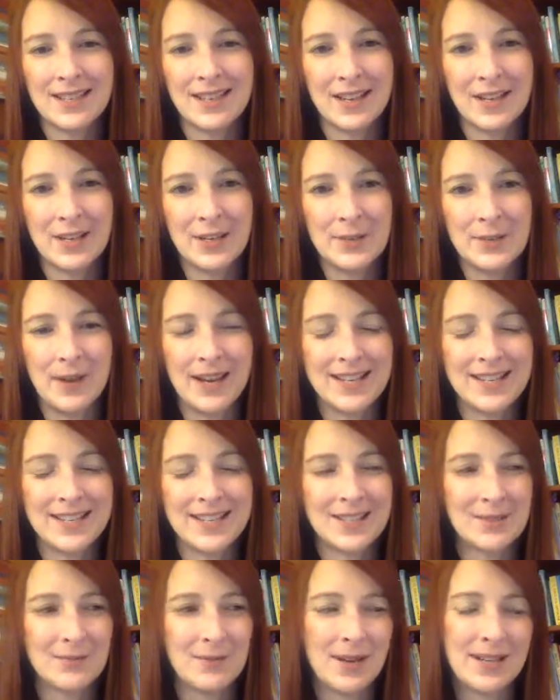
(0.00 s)
Um, I
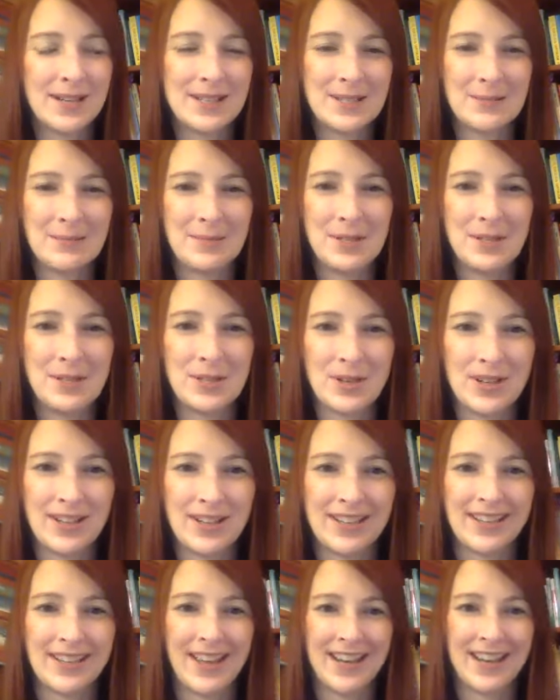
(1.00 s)
just wanted to be sure
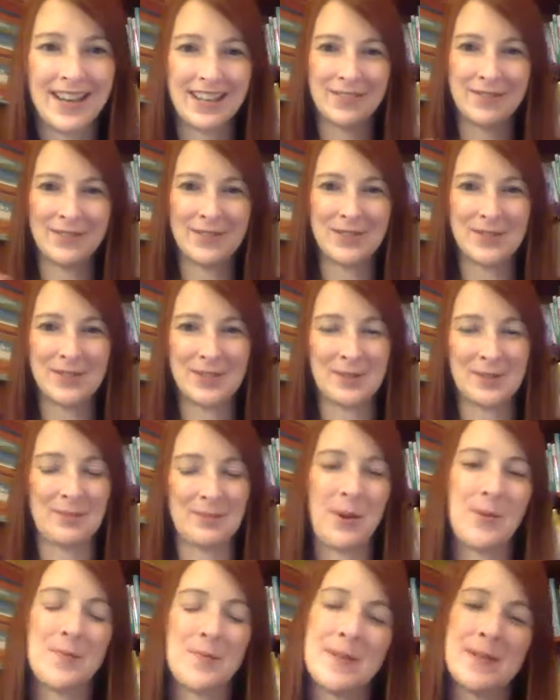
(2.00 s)
to kind of give you some
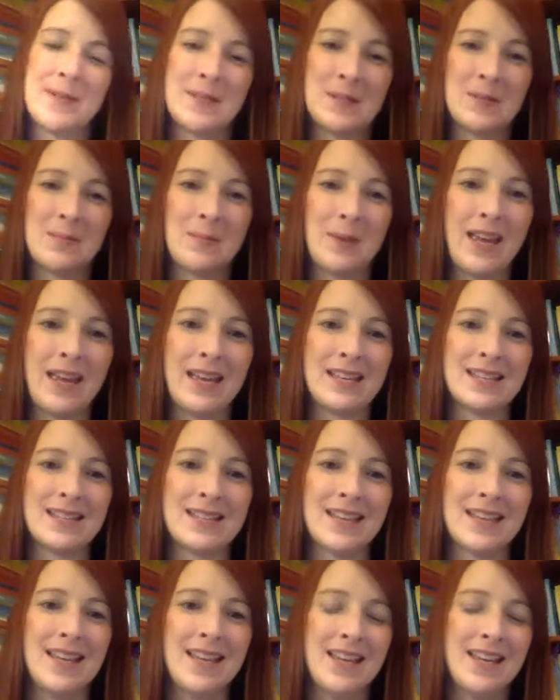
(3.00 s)
open space
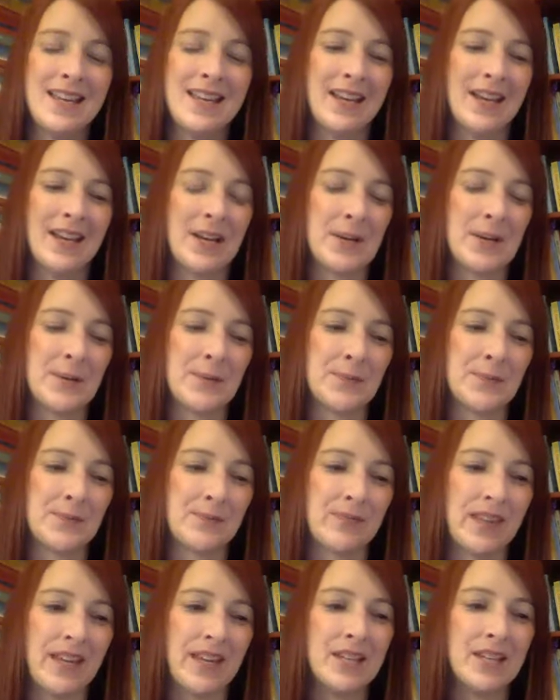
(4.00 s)
um,
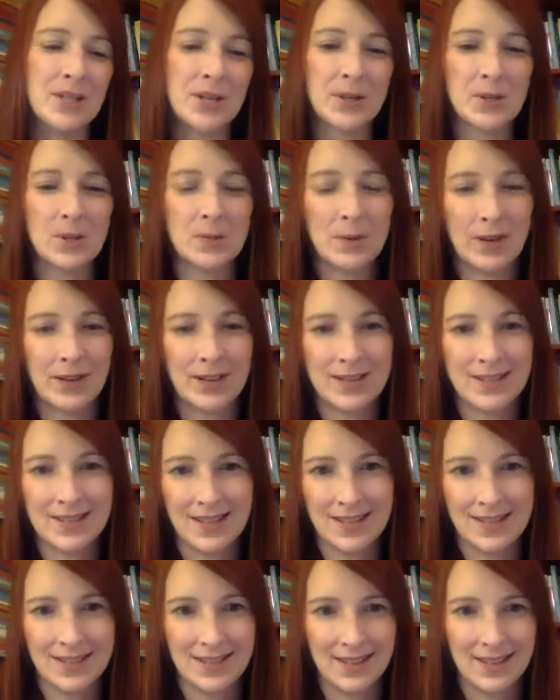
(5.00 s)
in your experience
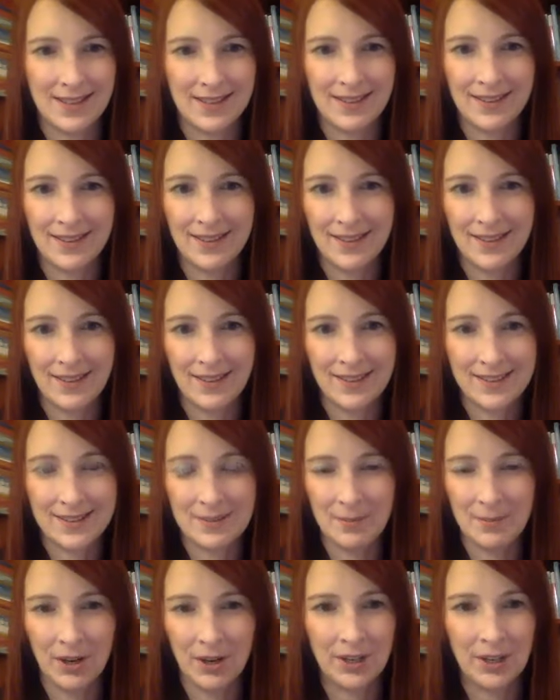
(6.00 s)
as a as a
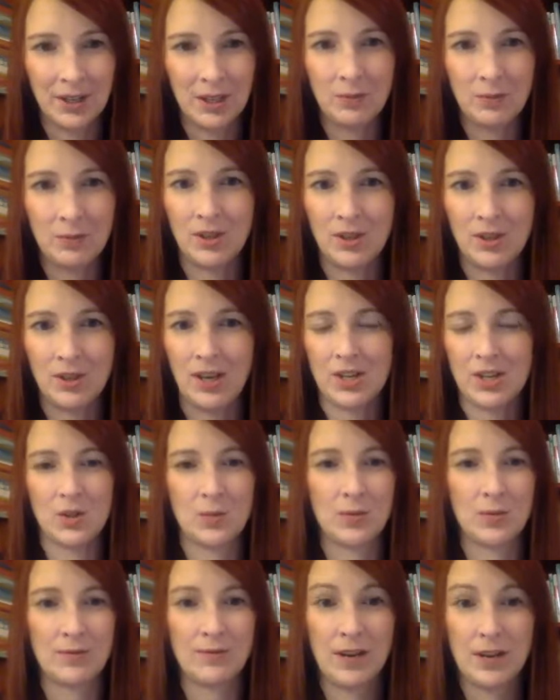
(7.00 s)
marketing communications
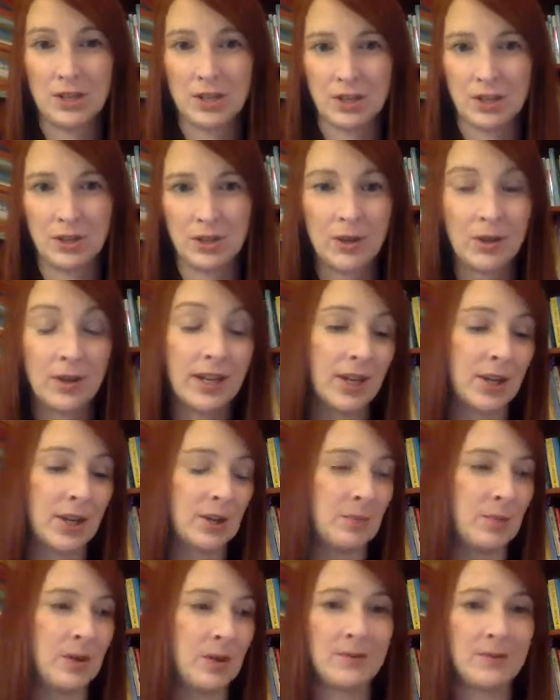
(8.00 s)
professional. It
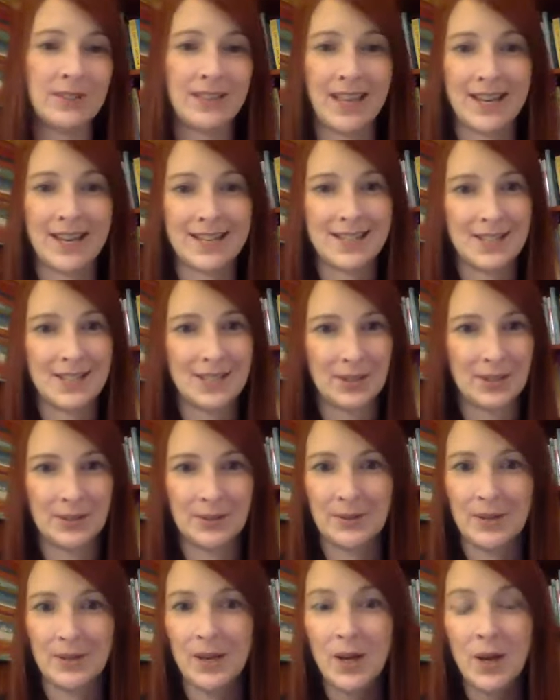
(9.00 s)
could be related
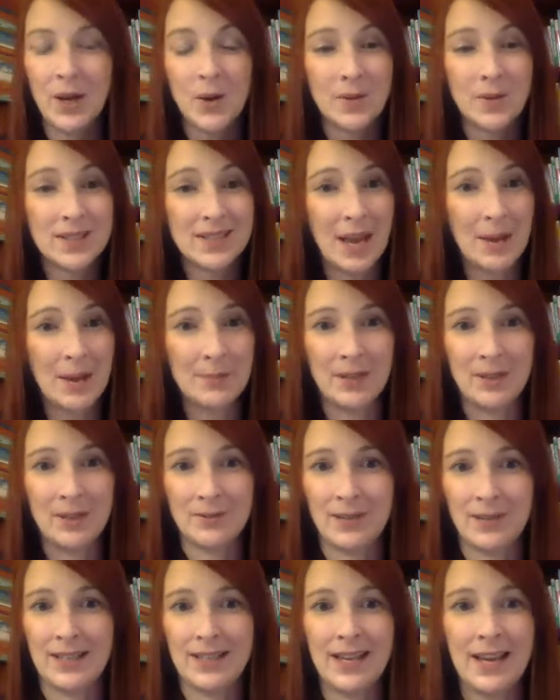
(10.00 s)
to what's happening
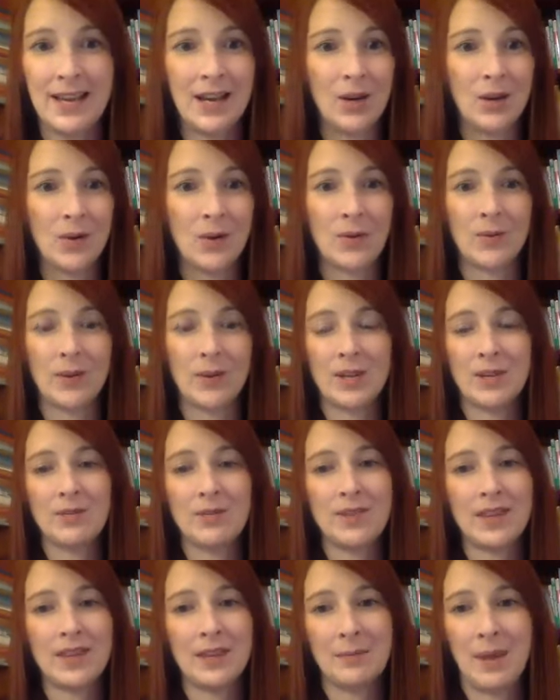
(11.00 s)
right now, or what you
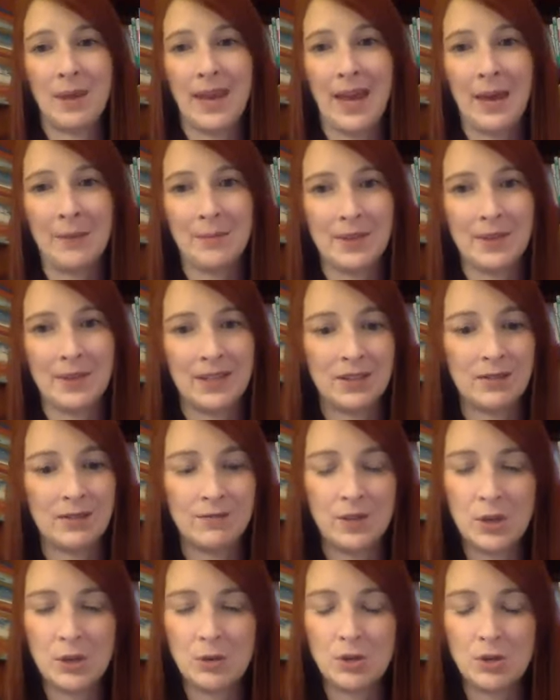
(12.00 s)
think may happen in the
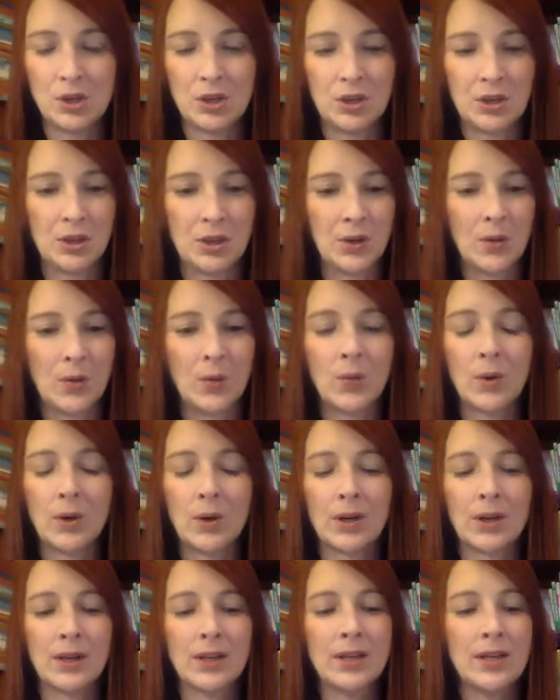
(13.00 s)
future,
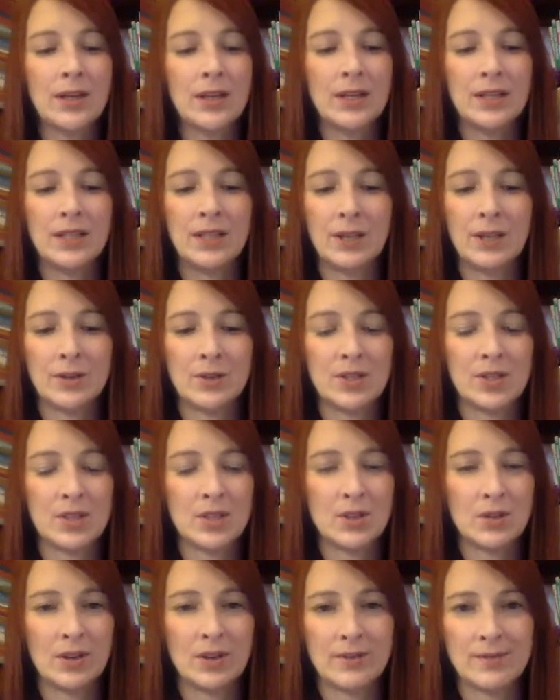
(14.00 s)
or you know, just
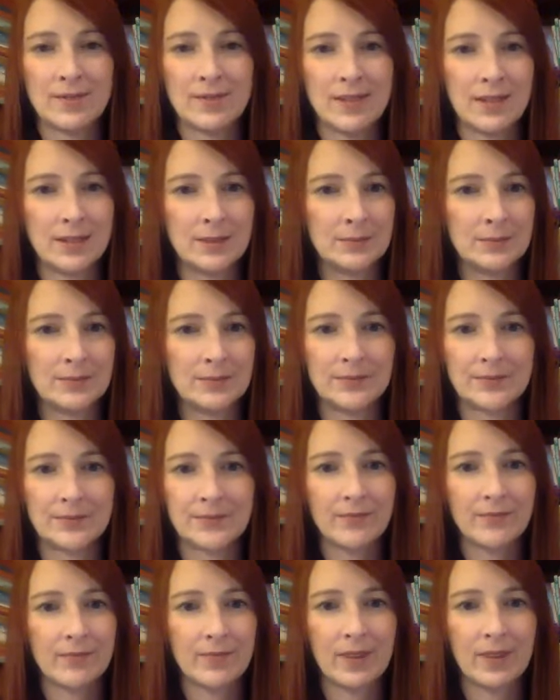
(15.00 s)
sort of some
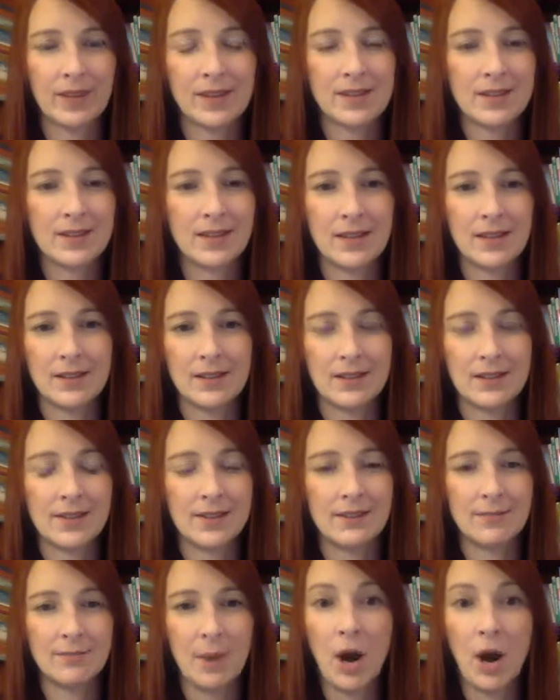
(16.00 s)
uh,
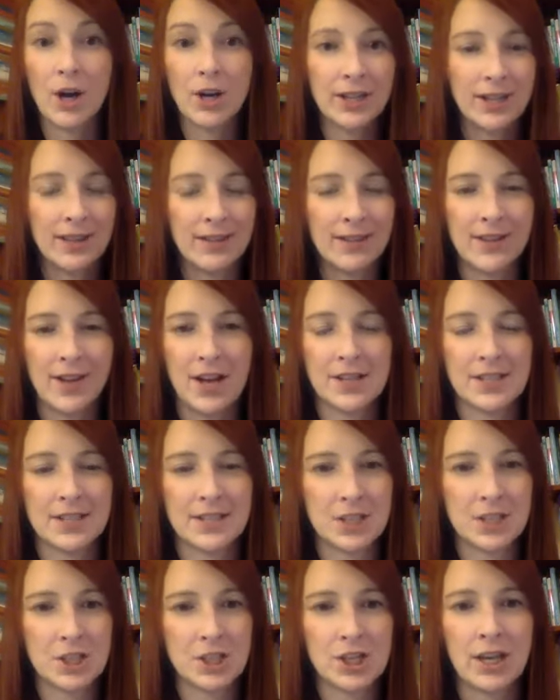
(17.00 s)
parting thoughts
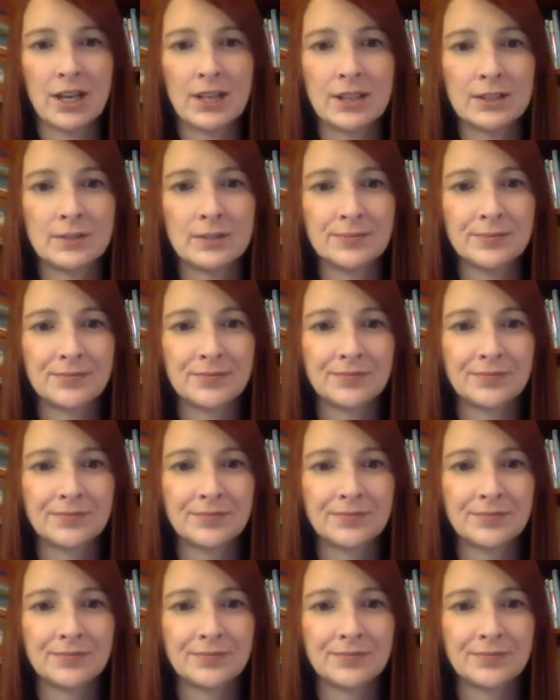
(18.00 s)
to share?